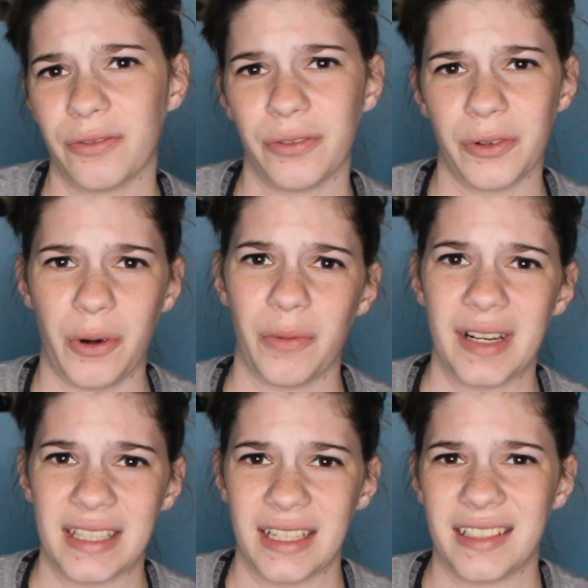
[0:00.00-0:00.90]
For no
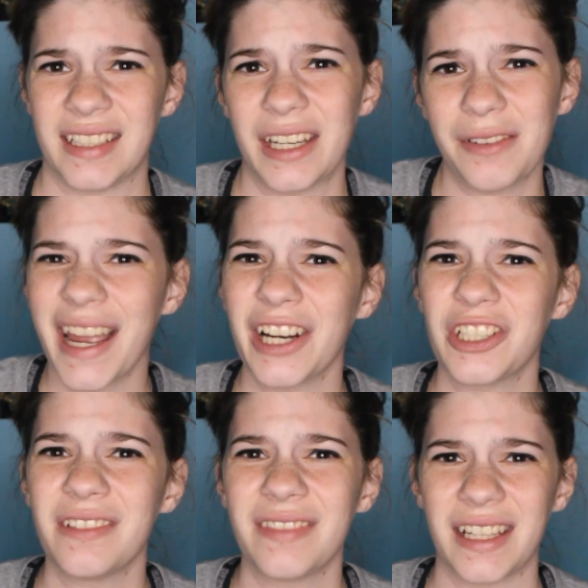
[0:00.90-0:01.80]
reason. To get a
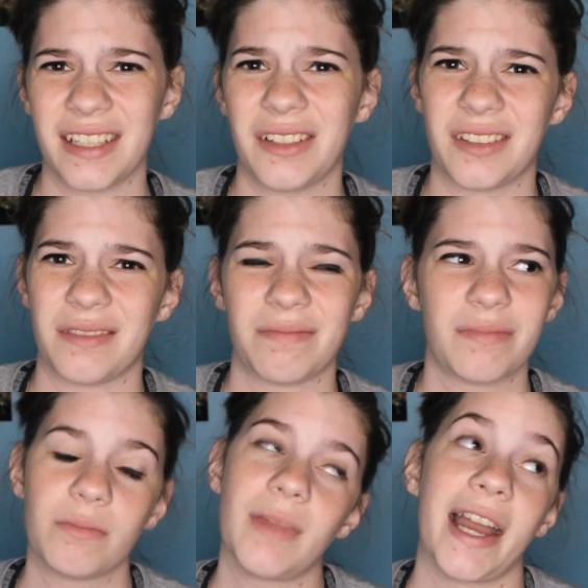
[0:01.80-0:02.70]
reaction, that sounds
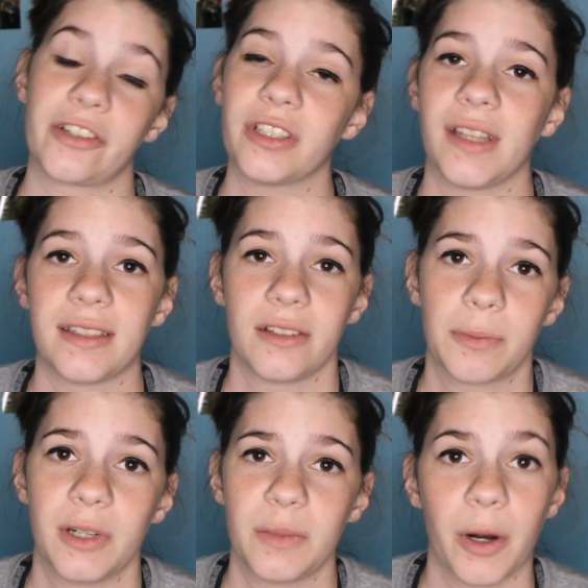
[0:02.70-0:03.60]

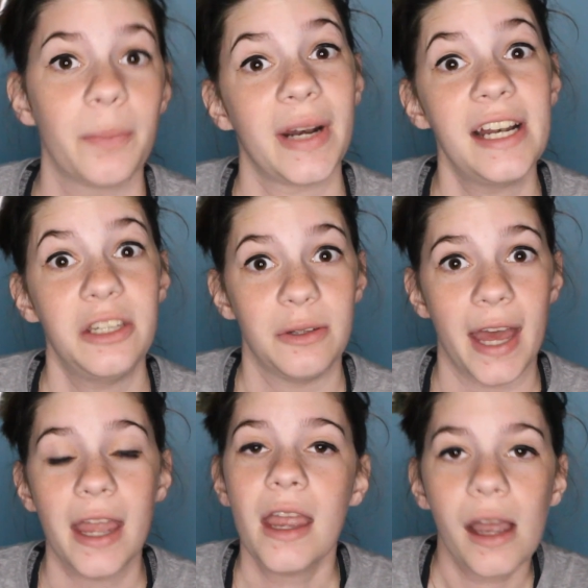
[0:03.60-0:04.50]
pretty smart. But I didn't do
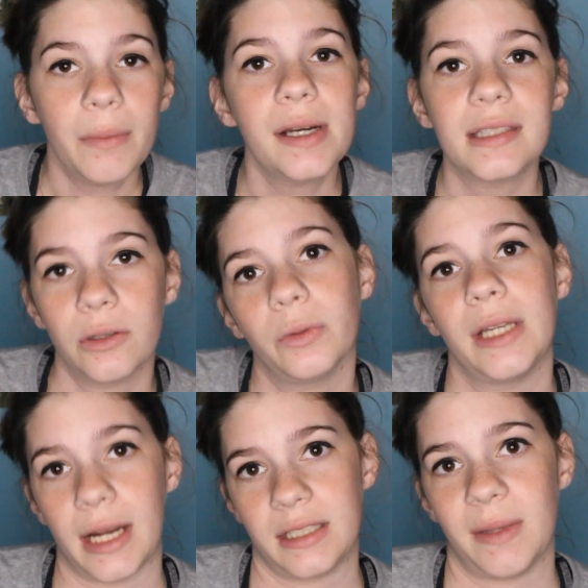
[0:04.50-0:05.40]
that. I wanted to send only
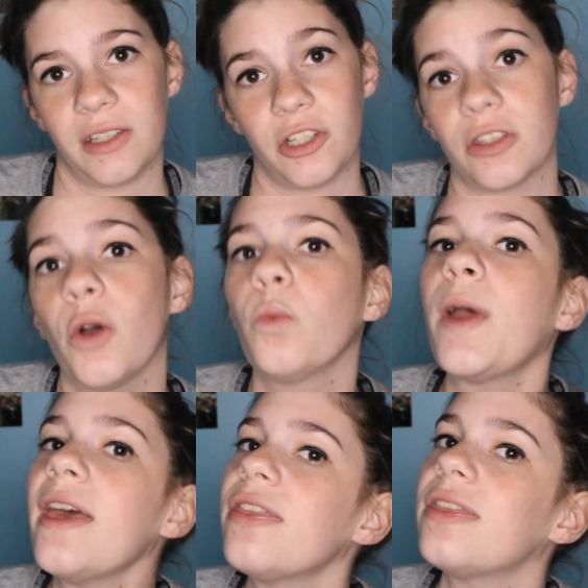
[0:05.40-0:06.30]
nice messages,
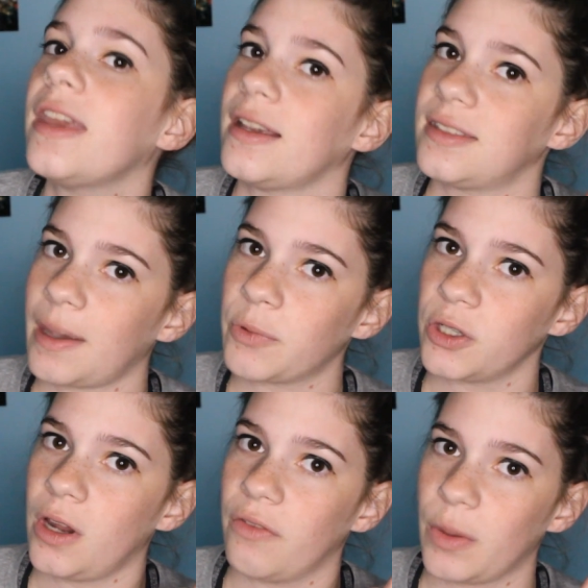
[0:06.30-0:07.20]
with the
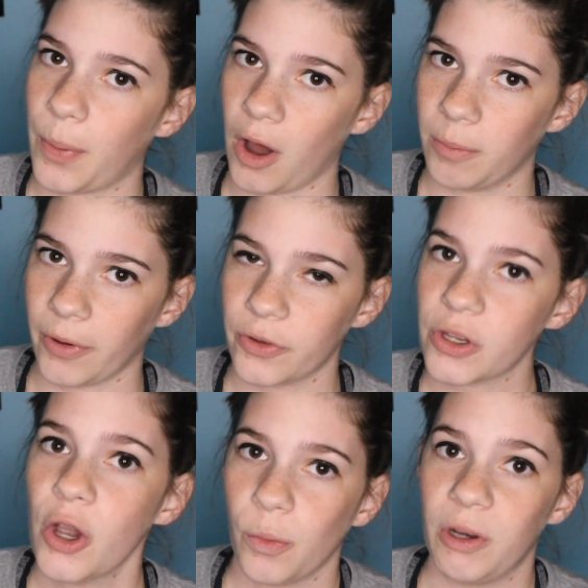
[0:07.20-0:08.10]
exception of the Paul brothers,
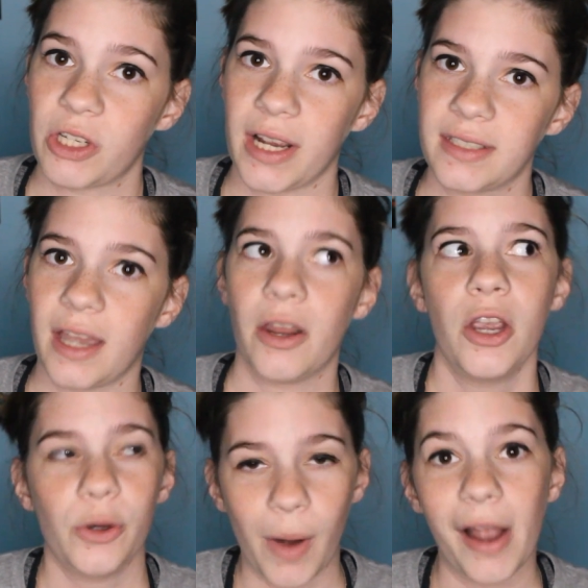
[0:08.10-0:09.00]
which I said,
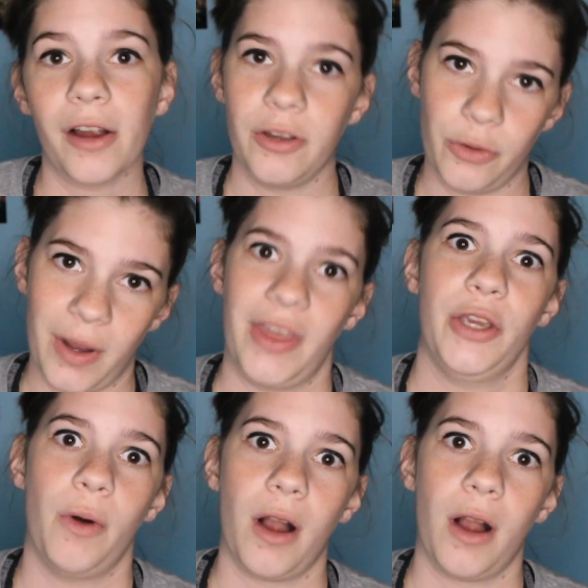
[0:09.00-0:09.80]
why are you the way that you